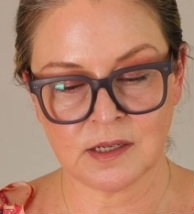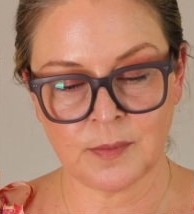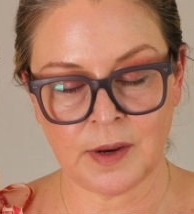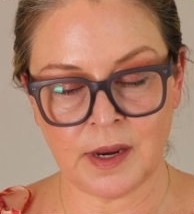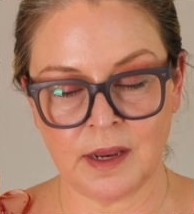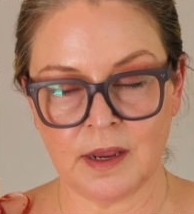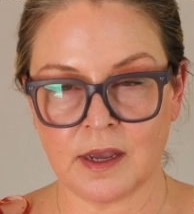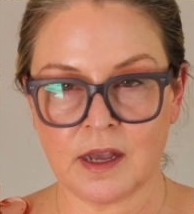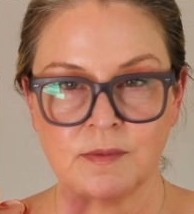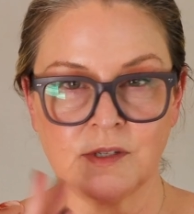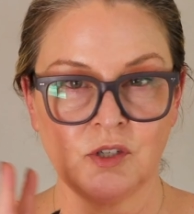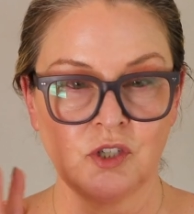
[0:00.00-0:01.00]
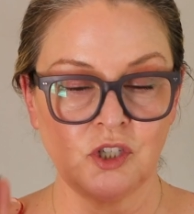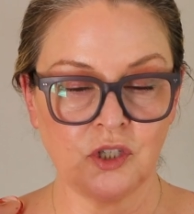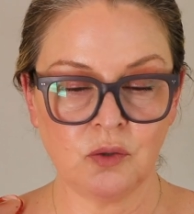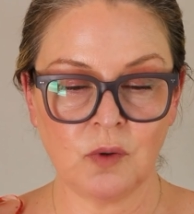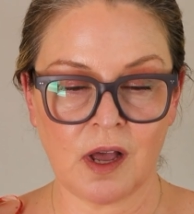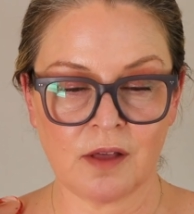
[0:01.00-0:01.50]
to me. It comes in
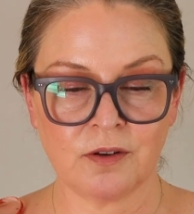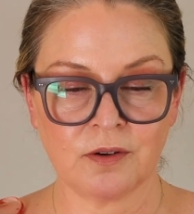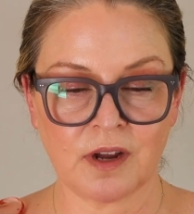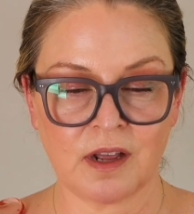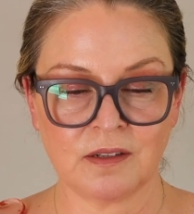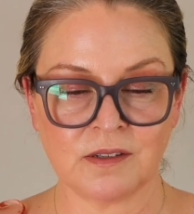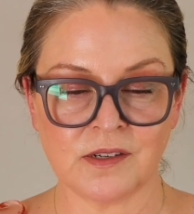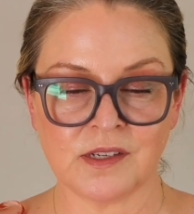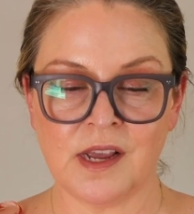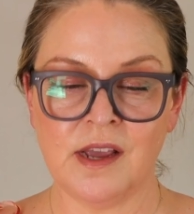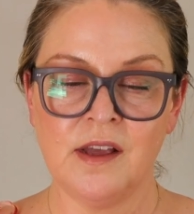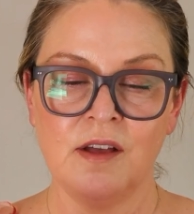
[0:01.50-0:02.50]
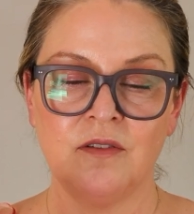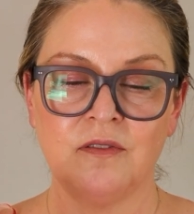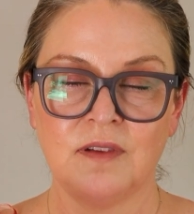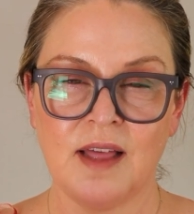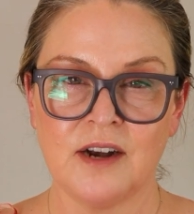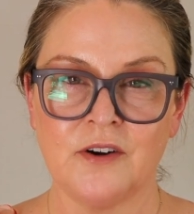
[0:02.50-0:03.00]
two other colors:
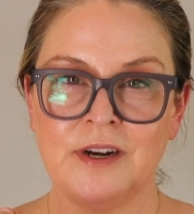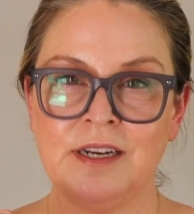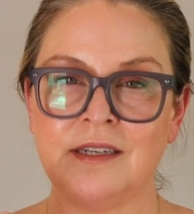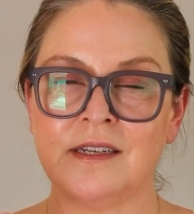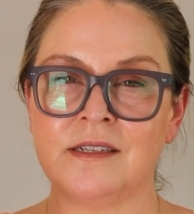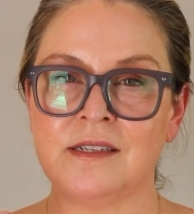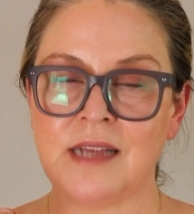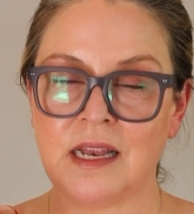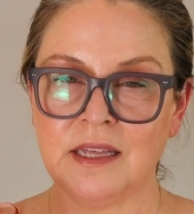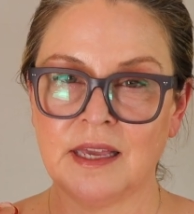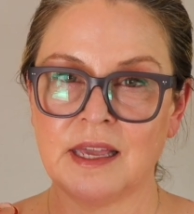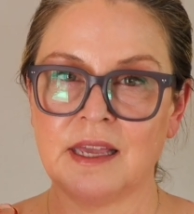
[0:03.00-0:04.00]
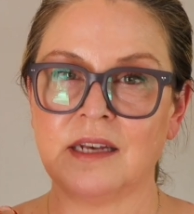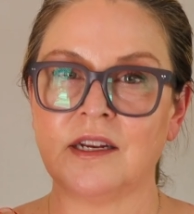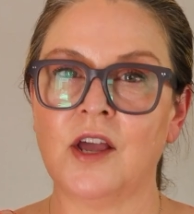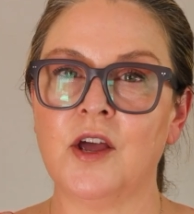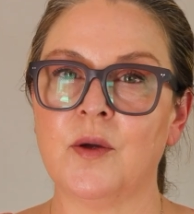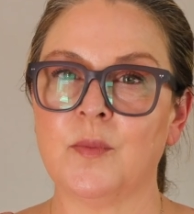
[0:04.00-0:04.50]
flattering, delicate,
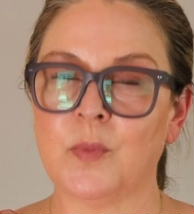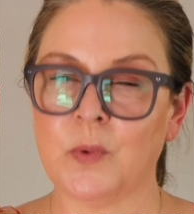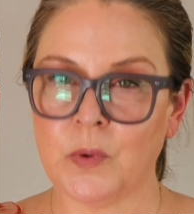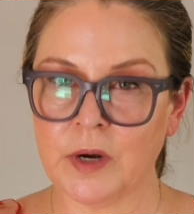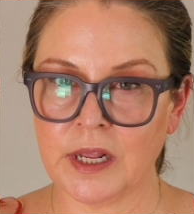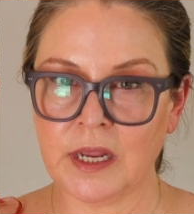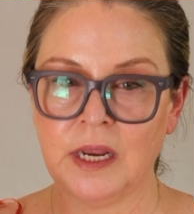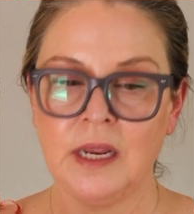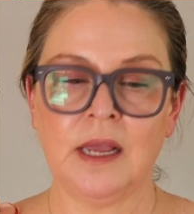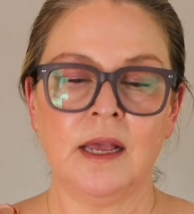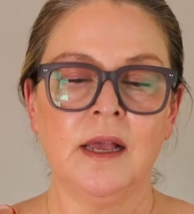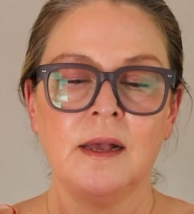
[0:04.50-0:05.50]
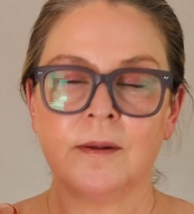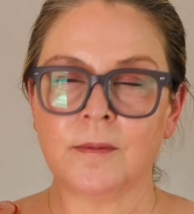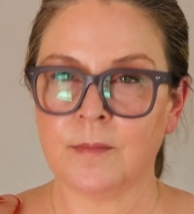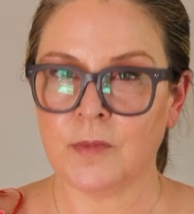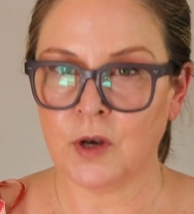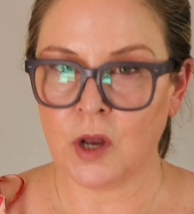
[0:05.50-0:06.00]
pretty.
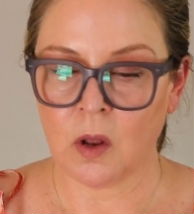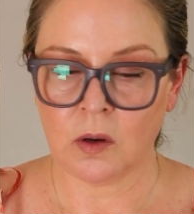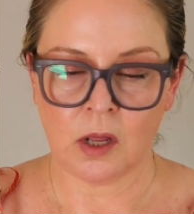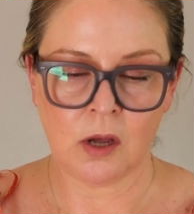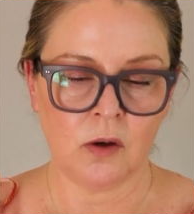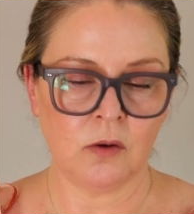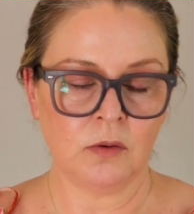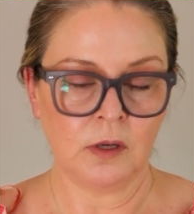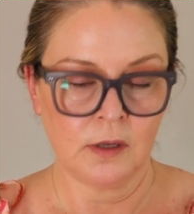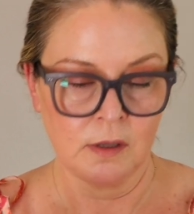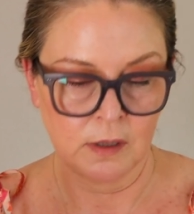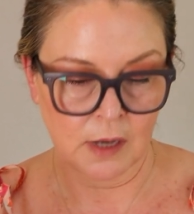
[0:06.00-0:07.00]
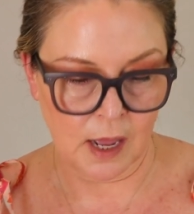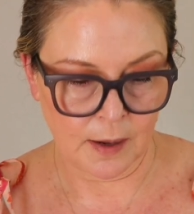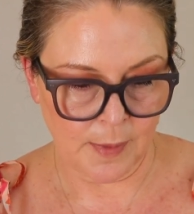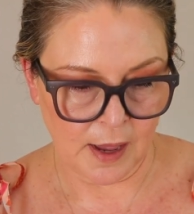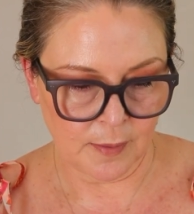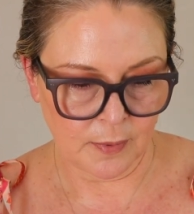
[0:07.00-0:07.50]
Manolo, not a
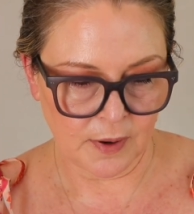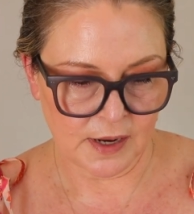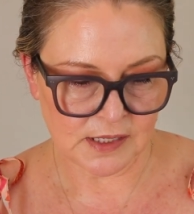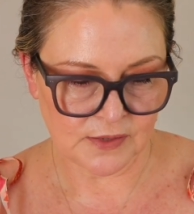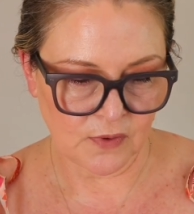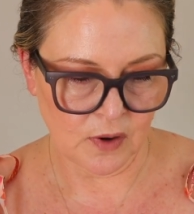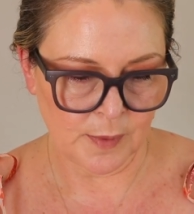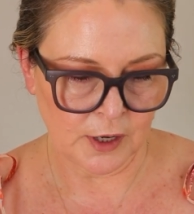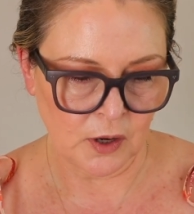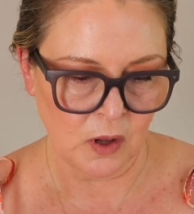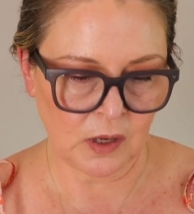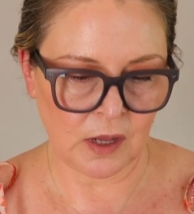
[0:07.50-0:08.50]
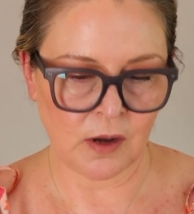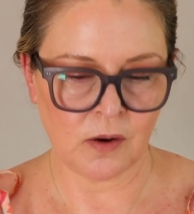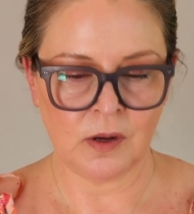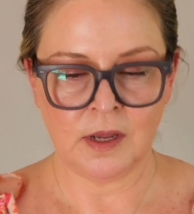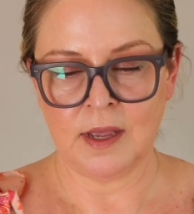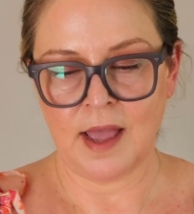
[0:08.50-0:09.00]
bad price for a
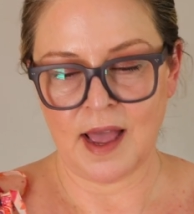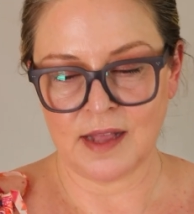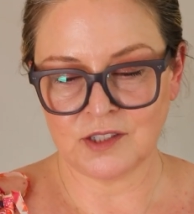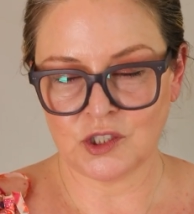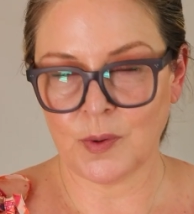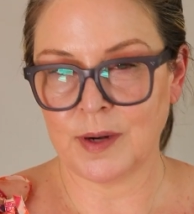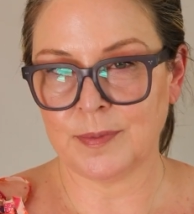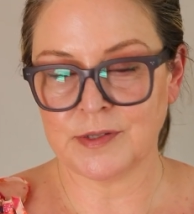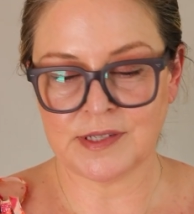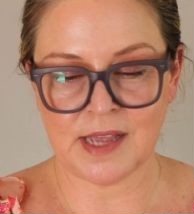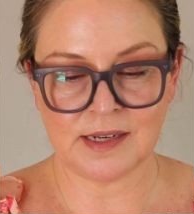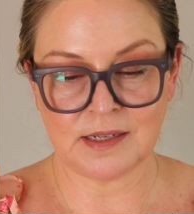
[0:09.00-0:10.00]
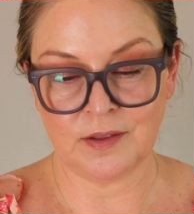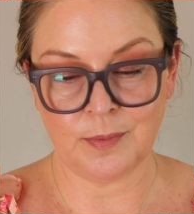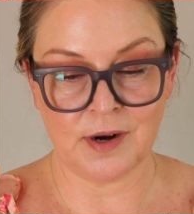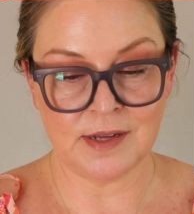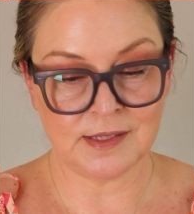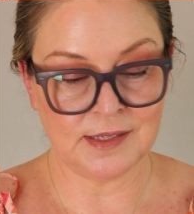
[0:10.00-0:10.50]
Manolo. Add the twenty percent and the
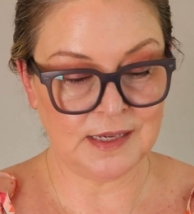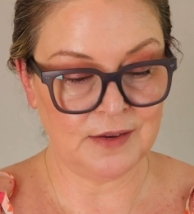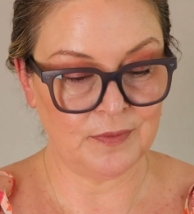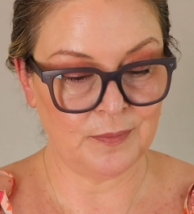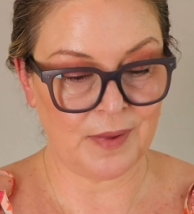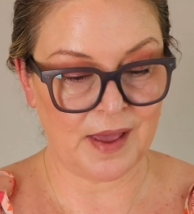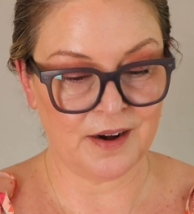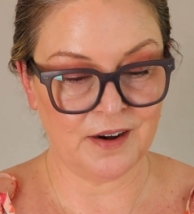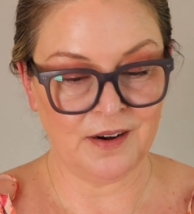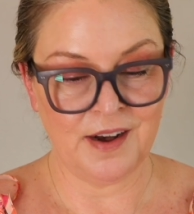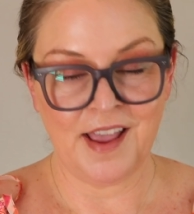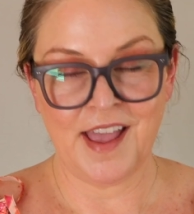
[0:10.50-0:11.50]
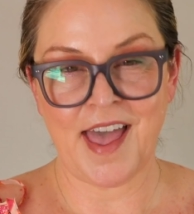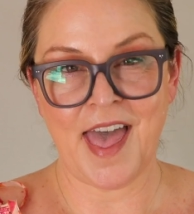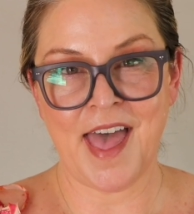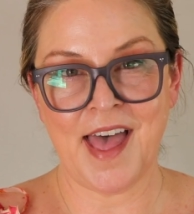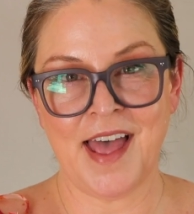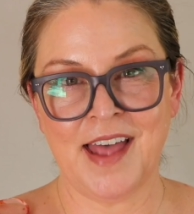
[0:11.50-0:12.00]
price is even better.
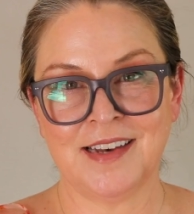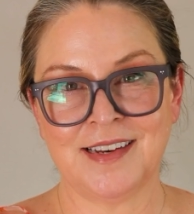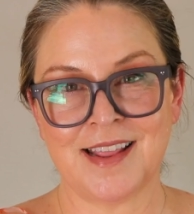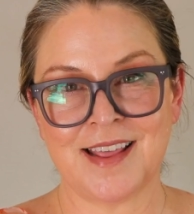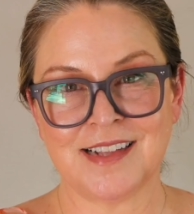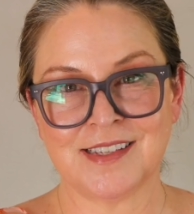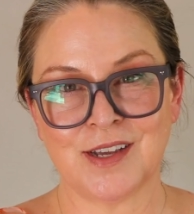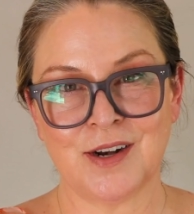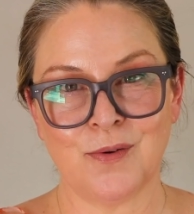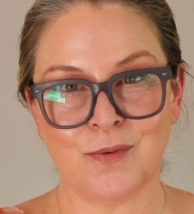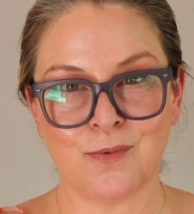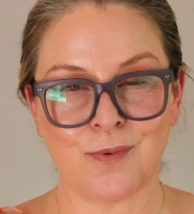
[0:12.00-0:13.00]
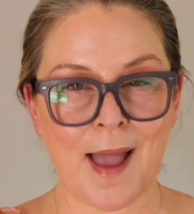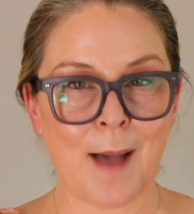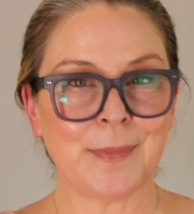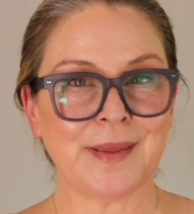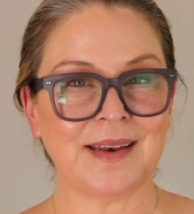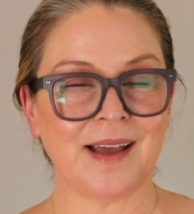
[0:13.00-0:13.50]
And that's gonna
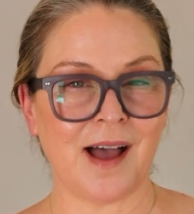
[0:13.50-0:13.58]
wrap it